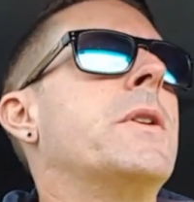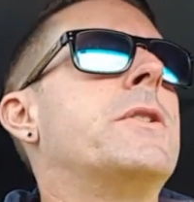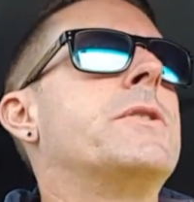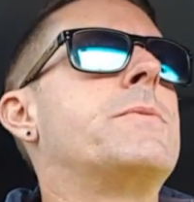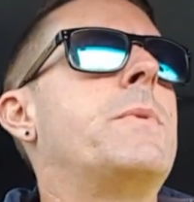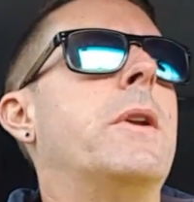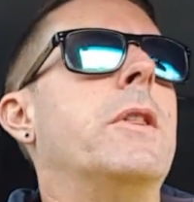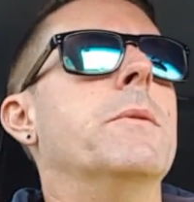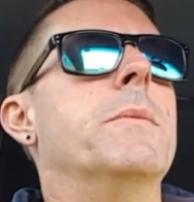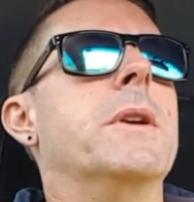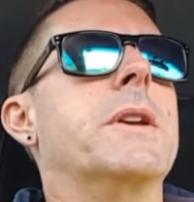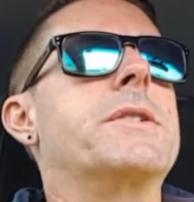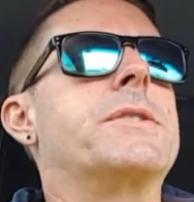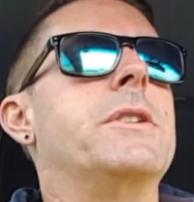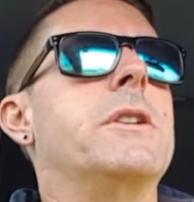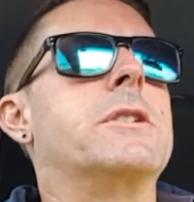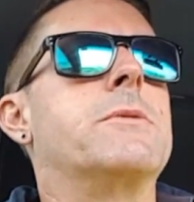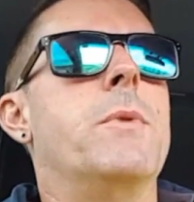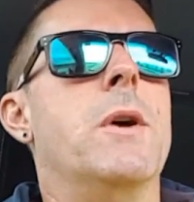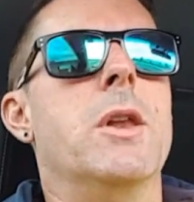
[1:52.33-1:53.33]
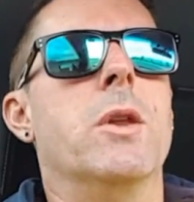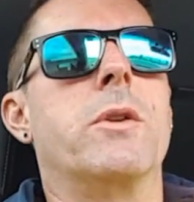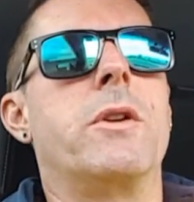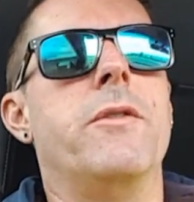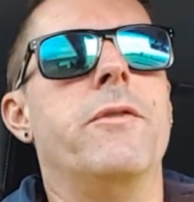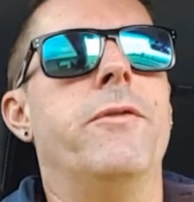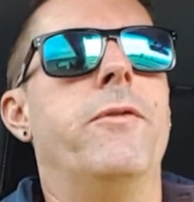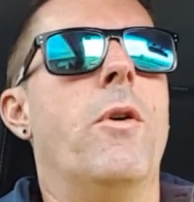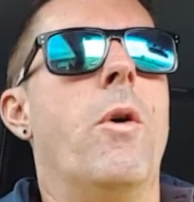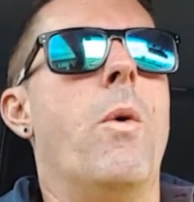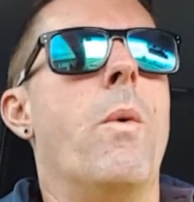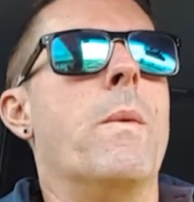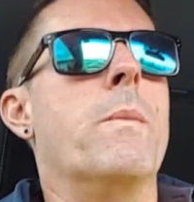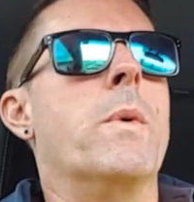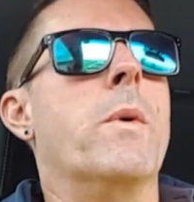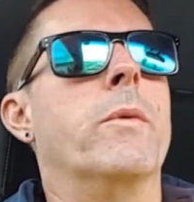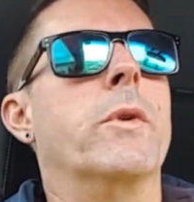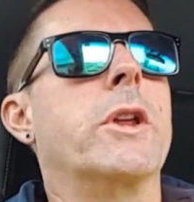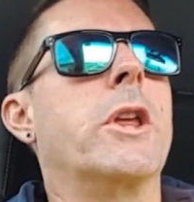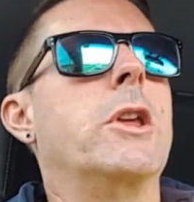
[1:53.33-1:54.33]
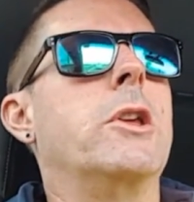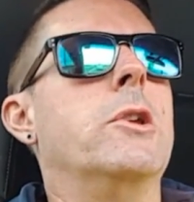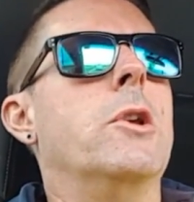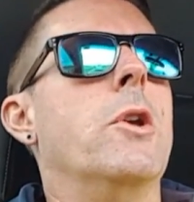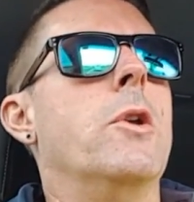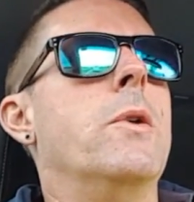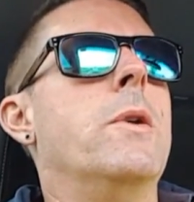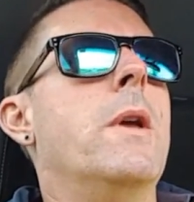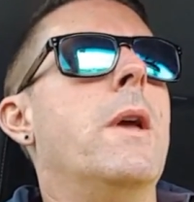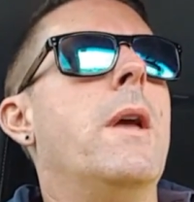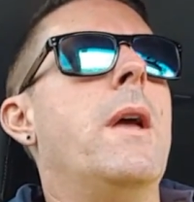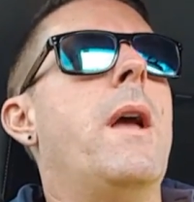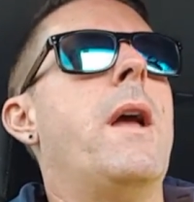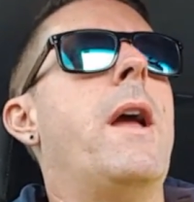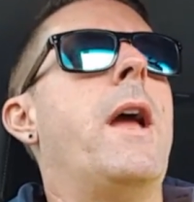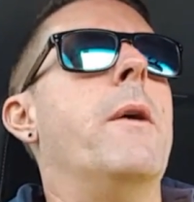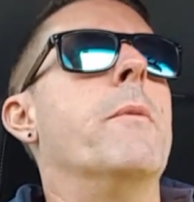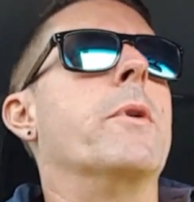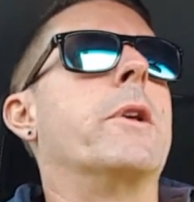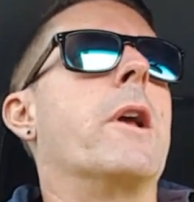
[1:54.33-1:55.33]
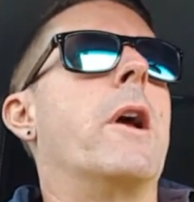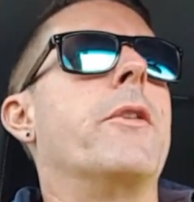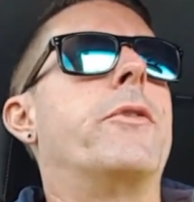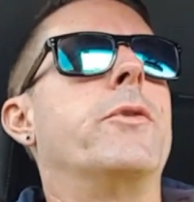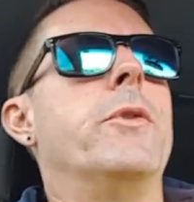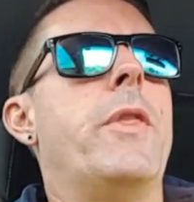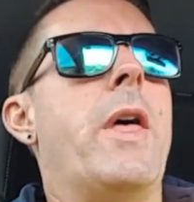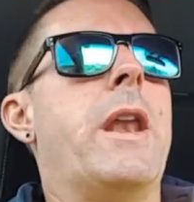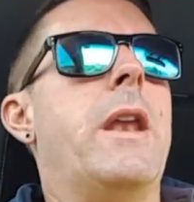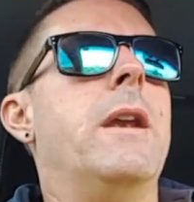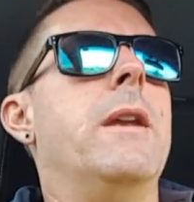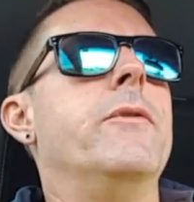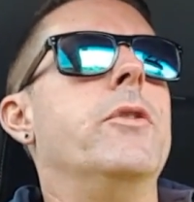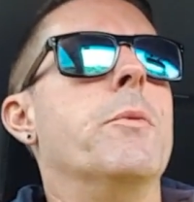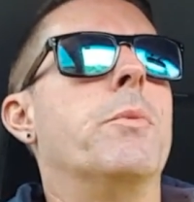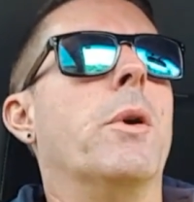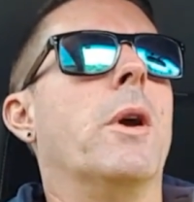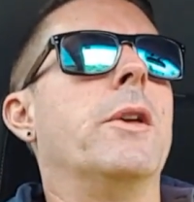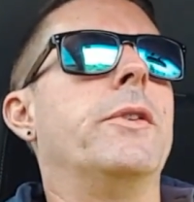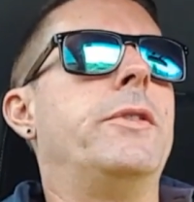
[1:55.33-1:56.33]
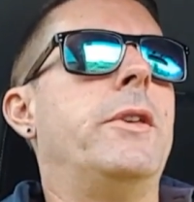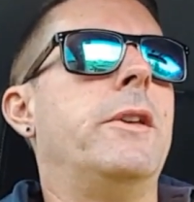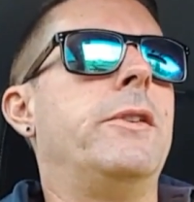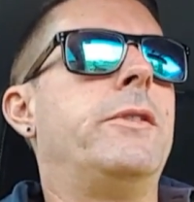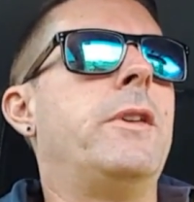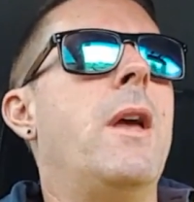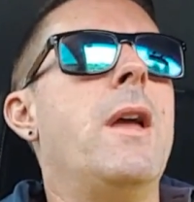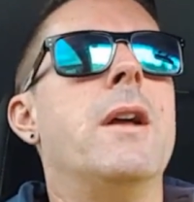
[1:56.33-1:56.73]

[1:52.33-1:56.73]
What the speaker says: It's one of the biggest things we're looking for when we're ringing you and we're going through that interview process.